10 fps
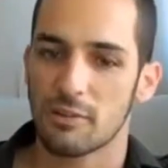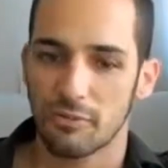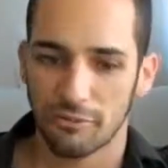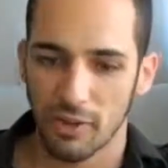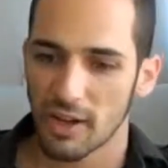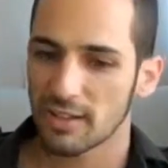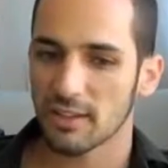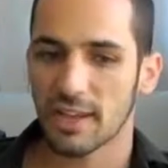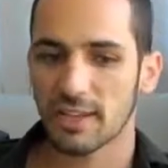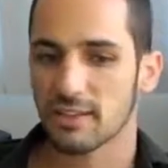
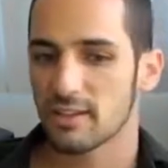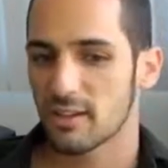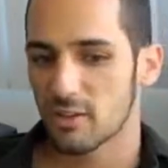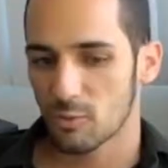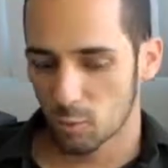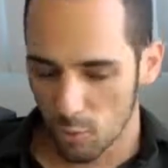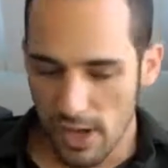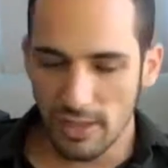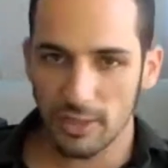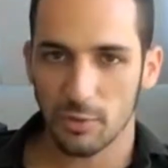fun, like
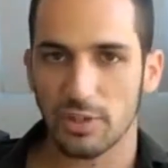really,